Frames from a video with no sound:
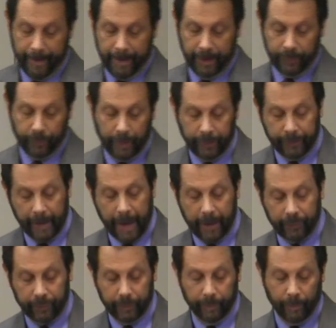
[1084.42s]
Israel's
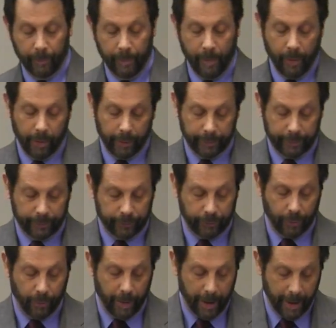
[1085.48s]
national memorial to the
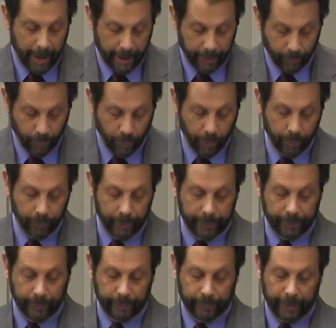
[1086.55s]
Shoah and World
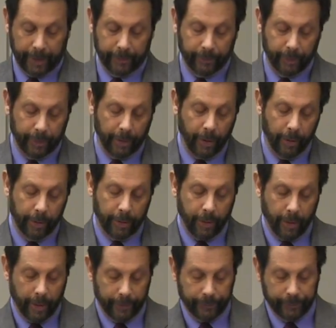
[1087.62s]
Research Center on the
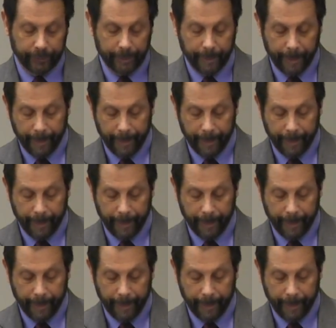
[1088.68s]
Holocaust,